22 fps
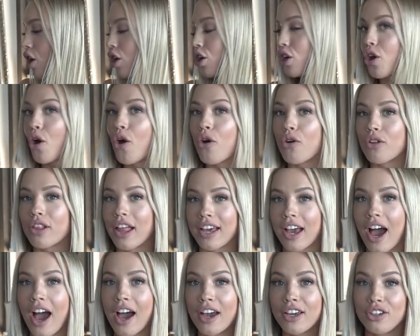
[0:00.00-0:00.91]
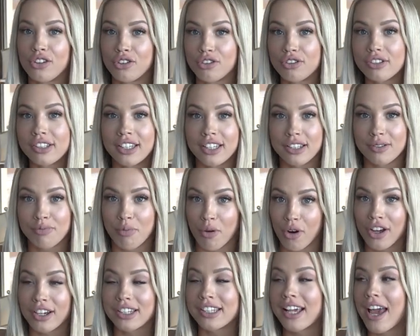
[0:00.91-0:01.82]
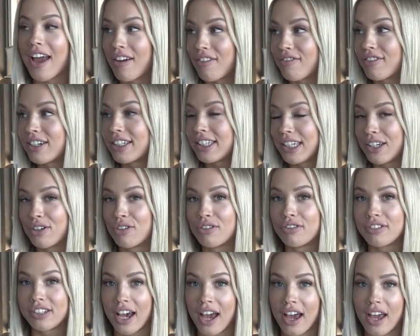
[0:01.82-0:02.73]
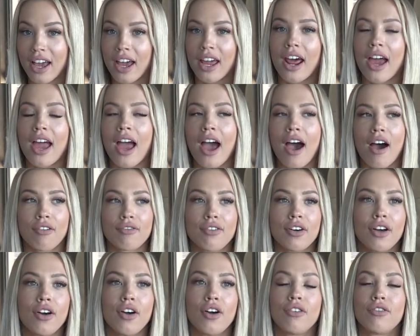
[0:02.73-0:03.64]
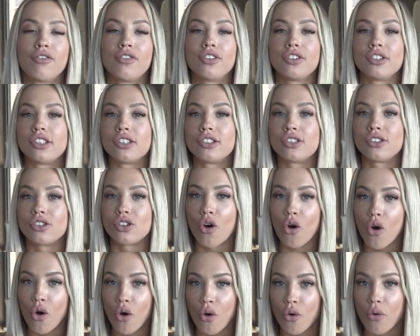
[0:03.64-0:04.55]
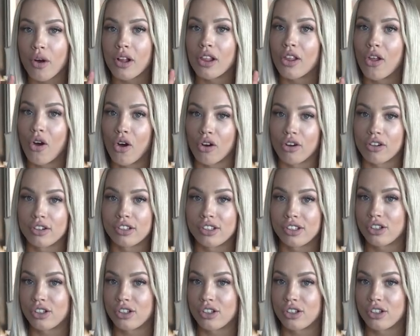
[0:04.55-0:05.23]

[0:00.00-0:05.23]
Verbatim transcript: No, like I use these products every single day, and I have for so long.